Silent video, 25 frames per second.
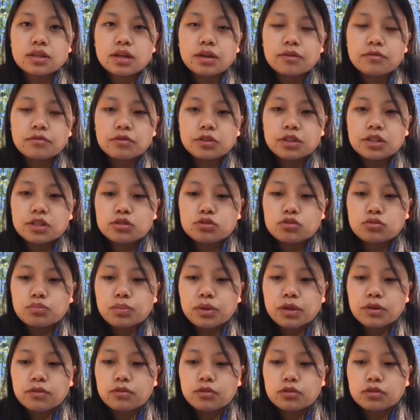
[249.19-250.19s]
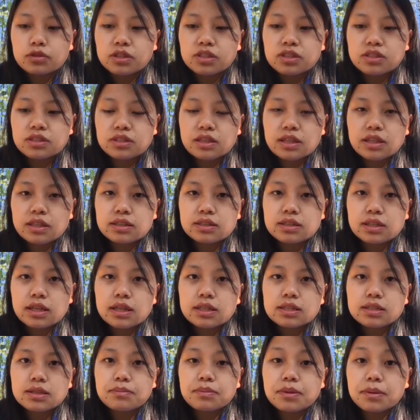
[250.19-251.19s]
I'm willing to pay for these things
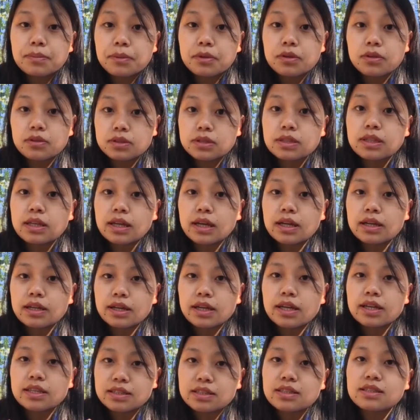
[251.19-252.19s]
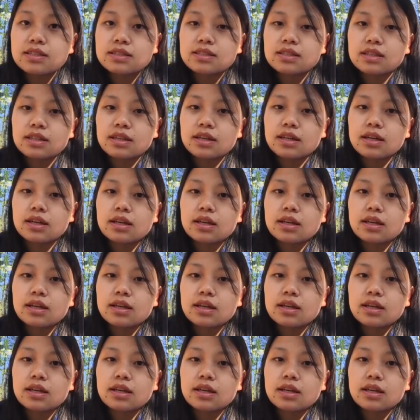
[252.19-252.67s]
simply because they are existing.